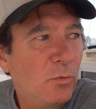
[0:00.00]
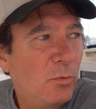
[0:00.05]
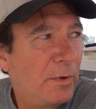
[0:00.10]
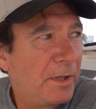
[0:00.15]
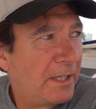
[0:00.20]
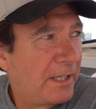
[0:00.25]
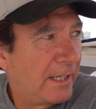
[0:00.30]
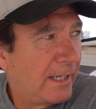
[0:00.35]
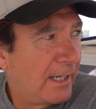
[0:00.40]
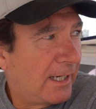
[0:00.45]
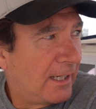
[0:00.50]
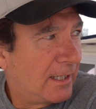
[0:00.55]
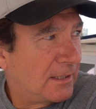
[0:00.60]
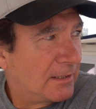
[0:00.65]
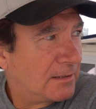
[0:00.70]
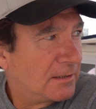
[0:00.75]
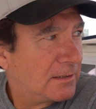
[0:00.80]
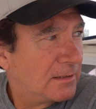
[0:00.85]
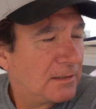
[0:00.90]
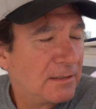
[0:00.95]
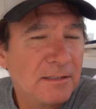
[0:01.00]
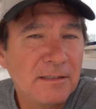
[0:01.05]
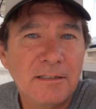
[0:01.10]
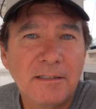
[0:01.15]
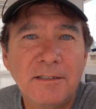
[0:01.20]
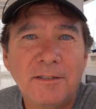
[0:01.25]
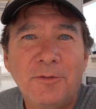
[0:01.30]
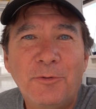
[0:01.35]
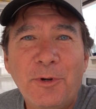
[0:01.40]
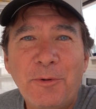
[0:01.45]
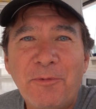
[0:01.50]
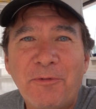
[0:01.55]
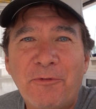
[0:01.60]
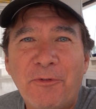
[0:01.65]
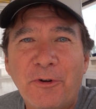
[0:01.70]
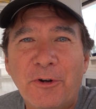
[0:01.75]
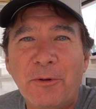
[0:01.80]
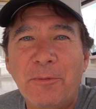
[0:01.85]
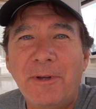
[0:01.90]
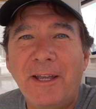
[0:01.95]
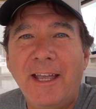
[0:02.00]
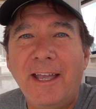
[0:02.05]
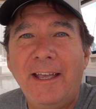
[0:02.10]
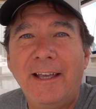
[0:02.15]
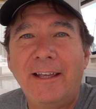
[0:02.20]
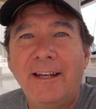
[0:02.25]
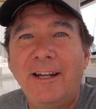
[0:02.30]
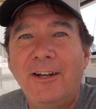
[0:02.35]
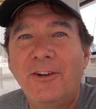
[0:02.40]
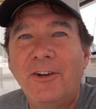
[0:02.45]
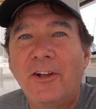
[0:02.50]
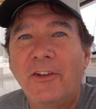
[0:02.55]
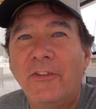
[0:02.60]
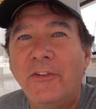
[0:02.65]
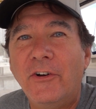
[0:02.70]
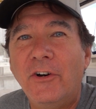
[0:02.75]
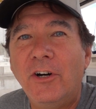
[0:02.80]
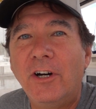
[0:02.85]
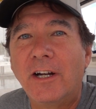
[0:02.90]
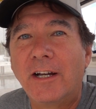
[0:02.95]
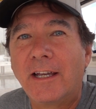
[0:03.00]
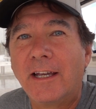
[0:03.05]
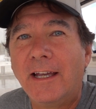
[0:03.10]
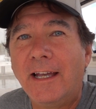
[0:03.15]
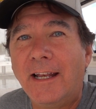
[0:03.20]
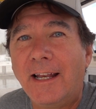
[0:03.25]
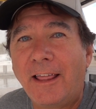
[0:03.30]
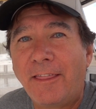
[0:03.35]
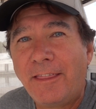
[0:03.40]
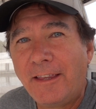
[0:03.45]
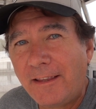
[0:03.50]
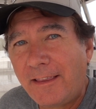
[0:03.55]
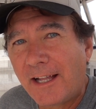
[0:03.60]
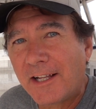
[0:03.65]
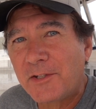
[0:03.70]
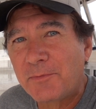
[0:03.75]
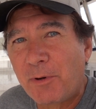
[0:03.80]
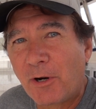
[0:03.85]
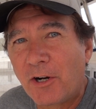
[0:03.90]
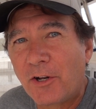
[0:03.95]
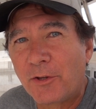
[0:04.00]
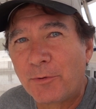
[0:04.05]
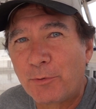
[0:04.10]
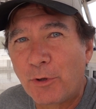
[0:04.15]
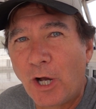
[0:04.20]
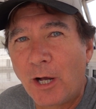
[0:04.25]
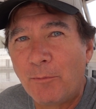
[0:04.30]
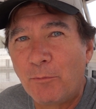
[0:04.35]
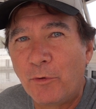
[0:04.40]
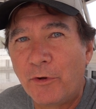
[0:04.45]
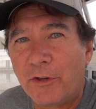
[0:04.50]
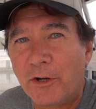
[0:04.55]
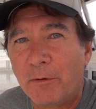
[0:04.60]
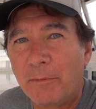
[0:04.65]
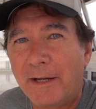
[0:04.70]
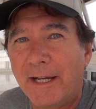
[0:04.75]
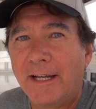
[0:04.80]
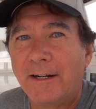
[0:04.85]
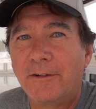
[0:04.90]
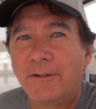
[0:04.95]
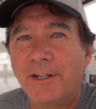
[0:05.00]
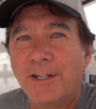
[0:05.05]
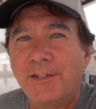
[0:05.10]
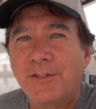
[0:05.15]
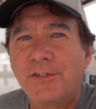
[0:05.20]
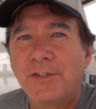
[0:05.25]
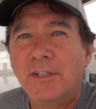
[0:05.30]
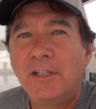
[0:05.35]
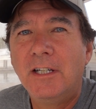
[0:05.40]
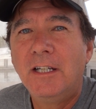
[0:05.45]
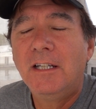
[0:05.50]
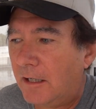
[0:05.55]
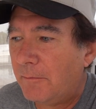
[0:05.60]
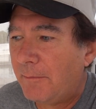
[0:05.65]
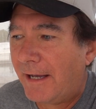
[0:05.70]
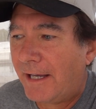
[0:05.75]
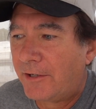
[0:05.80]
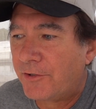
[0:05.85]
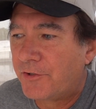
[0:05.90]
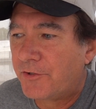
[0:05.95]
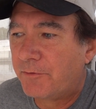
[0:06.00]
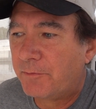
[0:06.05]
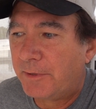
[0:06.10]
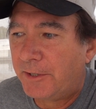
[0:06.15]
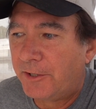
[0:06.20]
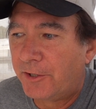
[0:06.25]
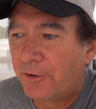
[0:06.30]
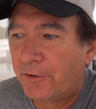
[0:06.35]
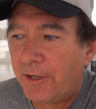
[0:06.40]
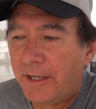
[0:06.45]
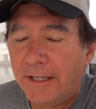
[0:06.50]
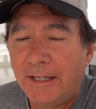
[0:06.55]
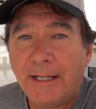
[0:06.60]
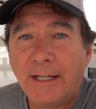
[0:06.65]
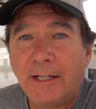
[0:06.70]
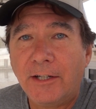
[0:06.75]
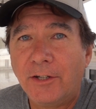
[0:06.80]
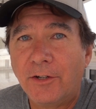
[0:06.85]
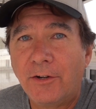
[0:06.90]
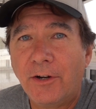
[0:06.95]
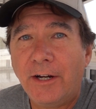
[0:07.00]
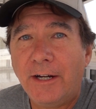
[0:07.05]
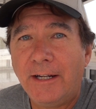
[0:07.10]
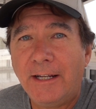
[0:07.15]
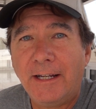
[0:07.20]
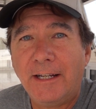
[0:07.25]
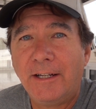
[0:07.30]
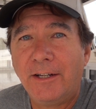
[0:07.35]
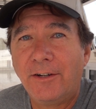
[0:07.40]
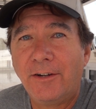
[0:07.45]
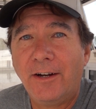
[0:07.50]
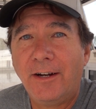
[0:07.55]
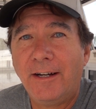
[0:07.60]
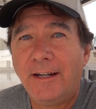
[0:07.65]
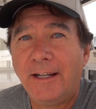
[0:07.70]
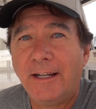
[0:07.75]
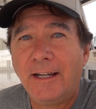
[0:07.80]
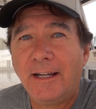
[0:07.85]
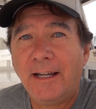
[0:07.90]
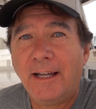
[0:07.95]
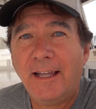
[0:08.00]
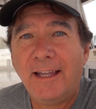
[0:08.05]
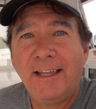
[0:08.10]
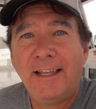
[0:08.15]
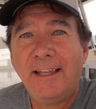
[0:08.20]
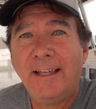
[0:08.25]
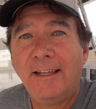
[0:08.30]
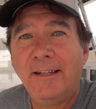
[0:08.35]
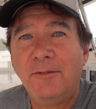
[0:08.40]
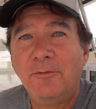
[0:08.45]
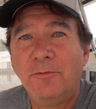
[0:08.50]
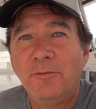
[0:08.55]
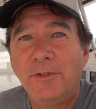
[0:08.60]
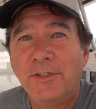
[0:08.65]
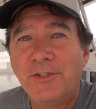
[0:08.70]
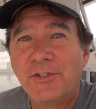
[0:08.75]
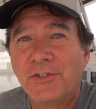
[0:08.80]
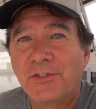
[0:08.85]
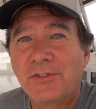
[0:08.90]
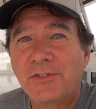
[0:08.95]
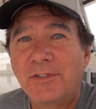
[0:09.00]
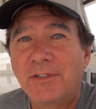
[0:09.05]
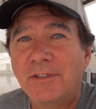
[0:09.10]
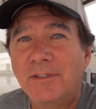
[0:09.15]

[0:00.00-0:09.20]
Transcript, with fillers: We, uh, we prefer to be hanging out on the hook, and I think that's part of the problem with our batteries. Our batteries have been degrading and degrading and degrading, and we just